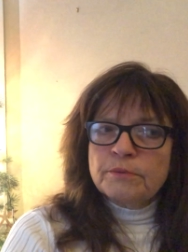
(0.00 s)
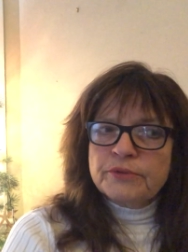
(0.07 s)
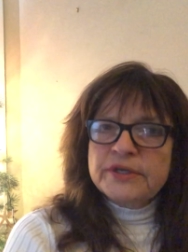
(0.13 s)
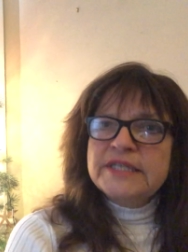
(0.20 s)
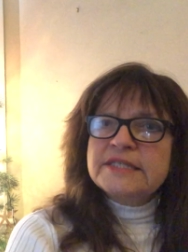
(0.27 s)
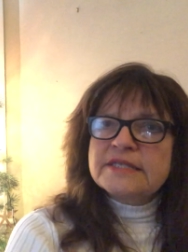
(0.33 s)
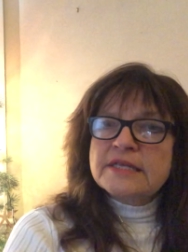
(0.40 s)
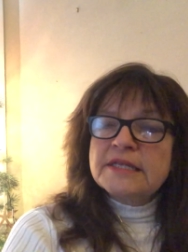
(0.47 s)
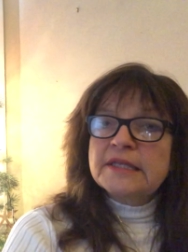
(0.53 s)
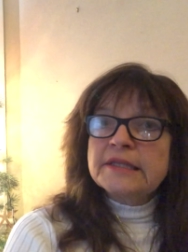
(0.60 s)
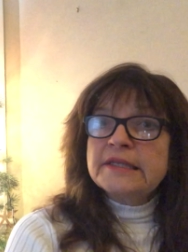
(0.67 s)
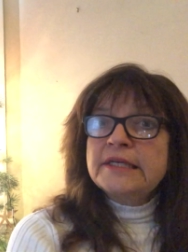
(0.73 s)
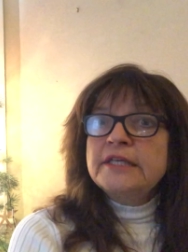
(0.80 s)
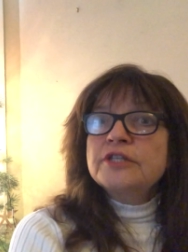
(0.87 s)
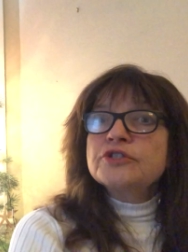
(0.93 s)
priests and the
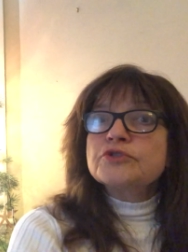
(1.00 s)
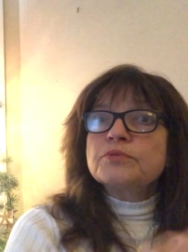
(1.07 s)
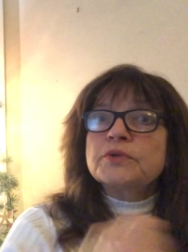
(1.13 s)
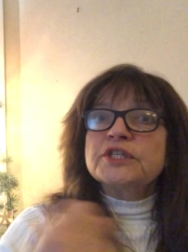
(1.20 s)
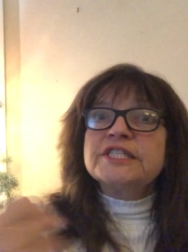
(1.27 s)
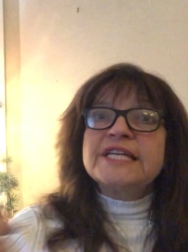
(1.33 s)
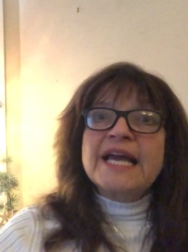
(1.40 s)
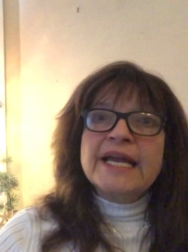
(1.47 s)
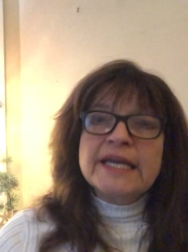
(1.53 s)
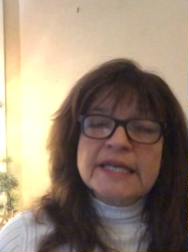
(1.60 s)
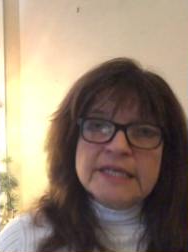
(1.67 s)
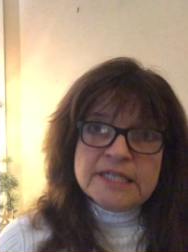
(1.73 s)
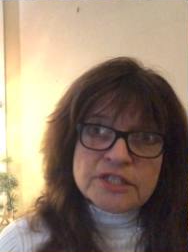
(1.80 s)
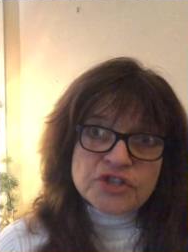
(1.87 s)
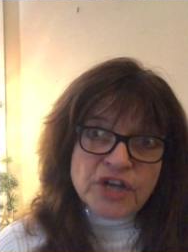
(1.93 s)
leaders were taken
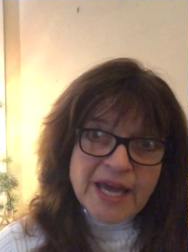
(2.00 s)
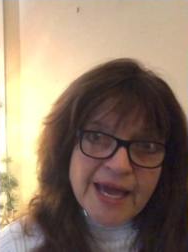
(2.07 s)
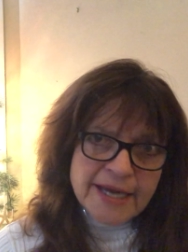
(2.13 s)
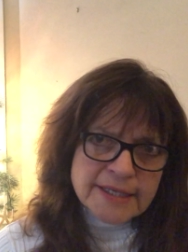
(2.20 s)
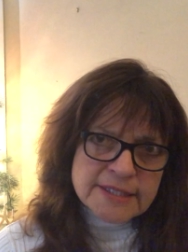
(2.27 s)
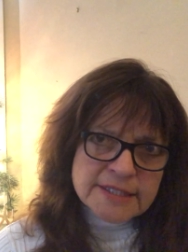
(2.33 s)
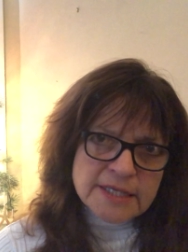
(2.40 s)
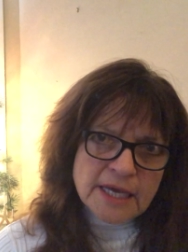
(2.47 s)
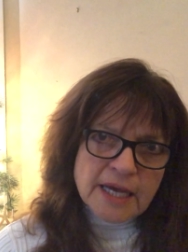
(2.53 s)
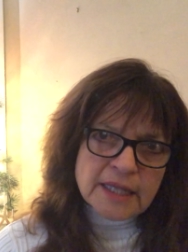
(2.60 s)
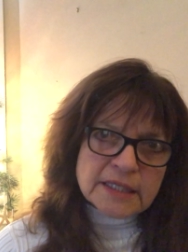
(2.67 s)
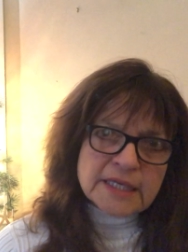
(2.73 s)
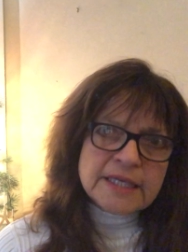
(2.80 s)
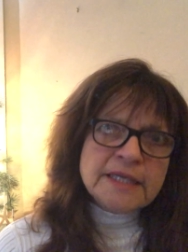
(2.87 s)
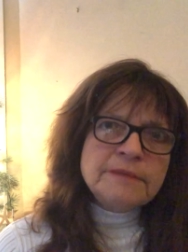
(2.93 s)
into
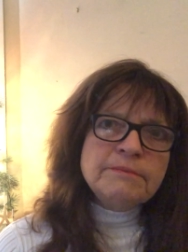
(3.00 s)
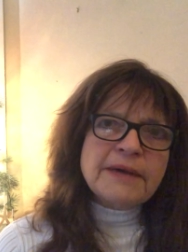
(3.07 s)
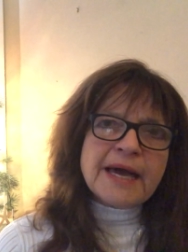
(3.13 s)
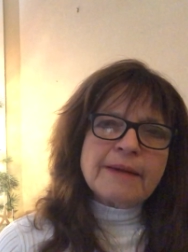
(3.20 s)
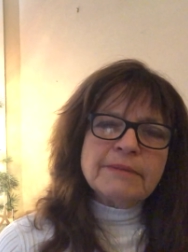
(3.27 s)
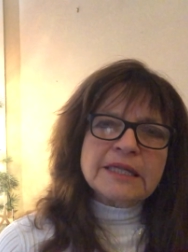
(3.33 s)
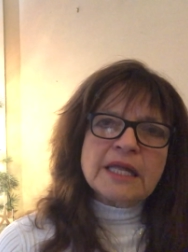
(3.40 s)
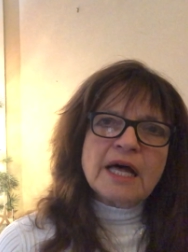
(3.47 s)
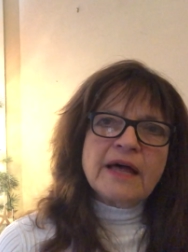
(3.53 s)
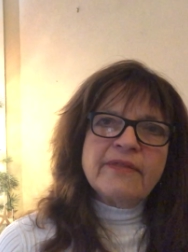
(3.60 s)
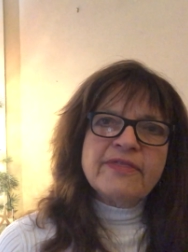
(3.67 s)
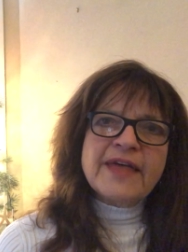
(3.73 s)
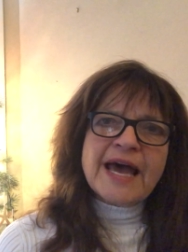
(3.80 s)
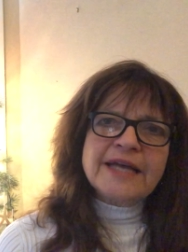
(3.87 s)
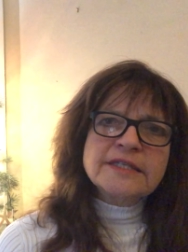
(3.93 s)
exile in Babylon.
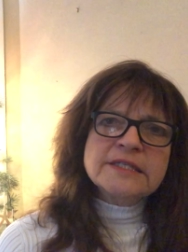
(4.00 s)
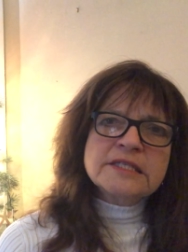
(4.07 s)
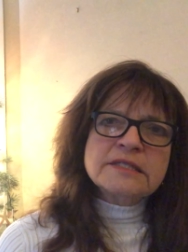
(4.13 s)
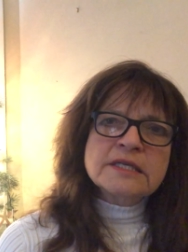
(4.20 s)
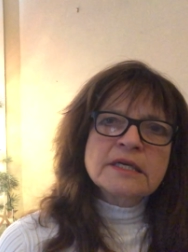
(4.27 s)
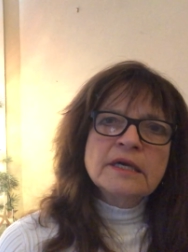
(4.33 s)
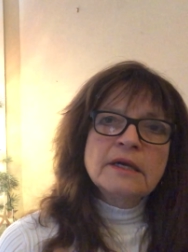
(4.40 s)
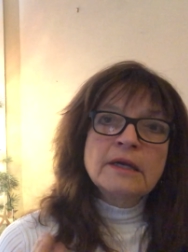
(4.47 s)
That's,